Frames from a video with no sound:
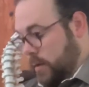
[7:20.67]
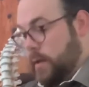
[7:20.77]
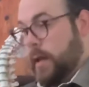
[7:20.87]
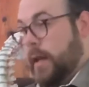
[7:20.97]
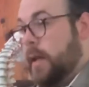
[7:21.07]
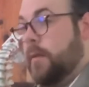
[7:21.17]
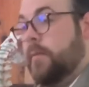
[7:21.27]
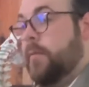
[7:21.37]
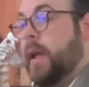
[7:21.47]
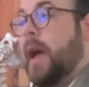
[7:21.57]
It
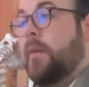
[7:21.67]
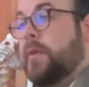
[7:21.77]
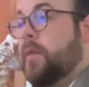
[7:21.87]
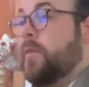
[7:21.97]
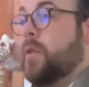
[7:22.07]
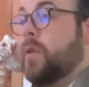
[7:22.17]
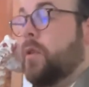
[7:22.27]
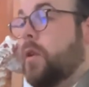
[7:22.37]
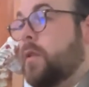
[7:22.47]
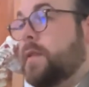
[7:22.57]
can be happening for a
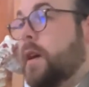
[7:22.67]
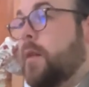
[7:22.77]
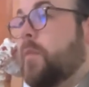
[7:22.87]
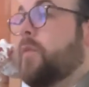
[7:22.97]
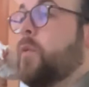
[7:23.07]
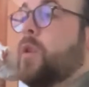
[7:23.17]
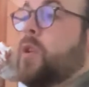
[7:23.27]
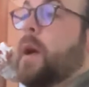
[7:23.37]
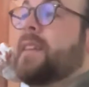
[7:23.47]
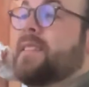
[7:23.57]
long time before
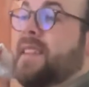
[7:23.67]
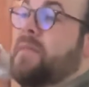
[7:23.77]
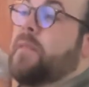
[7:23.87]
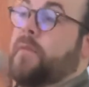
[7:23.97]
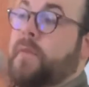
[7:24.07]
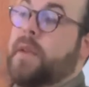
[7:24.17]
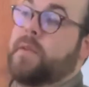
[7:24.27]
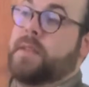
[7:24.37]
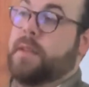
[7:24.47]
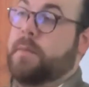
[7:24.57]
you actually even feel
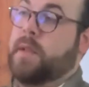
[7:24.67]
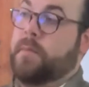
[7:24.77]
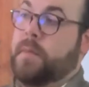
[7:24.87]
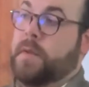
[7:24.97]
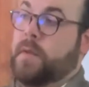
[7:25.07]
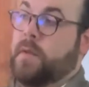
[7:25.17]
symptoms.